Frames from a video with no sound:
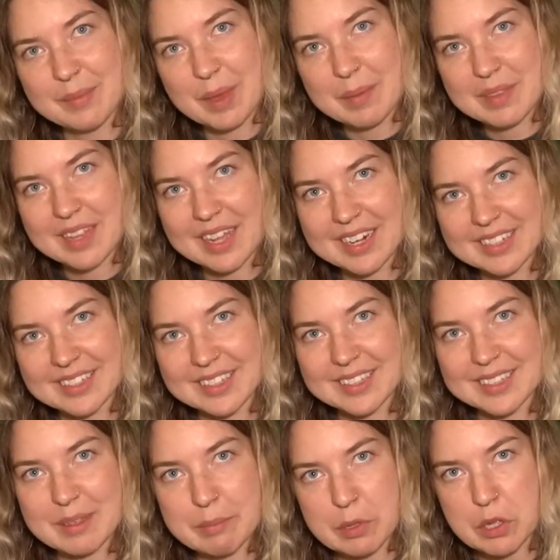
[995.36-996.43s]
Maybe that is a
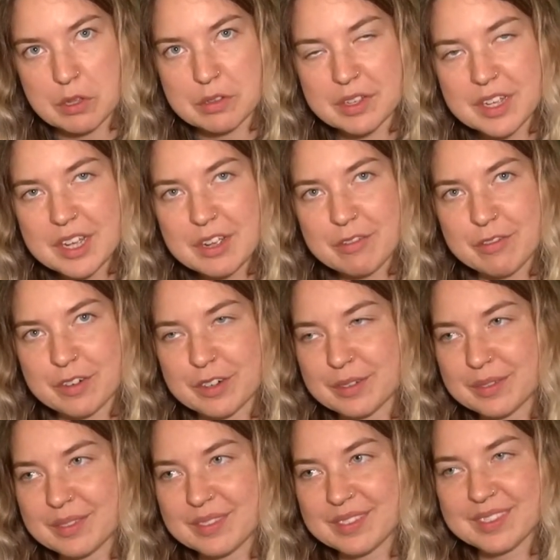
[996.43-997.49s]
symbol
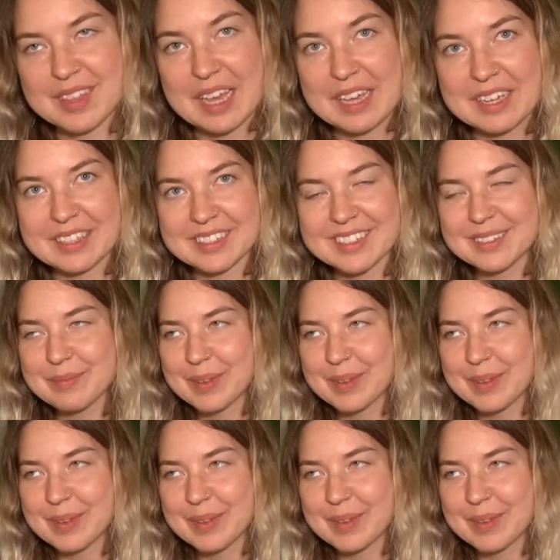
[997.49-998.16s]
for things,